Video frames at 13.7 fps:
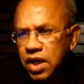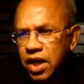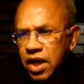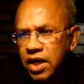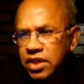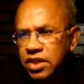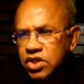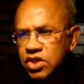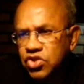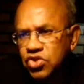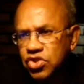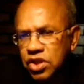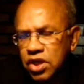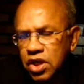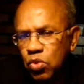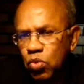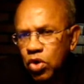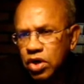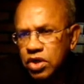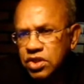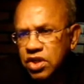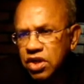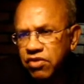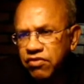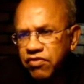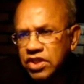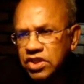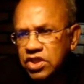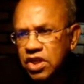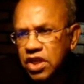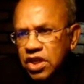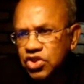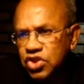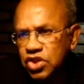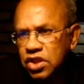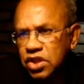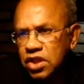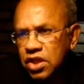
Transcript: and the exterior walls, there are ventilation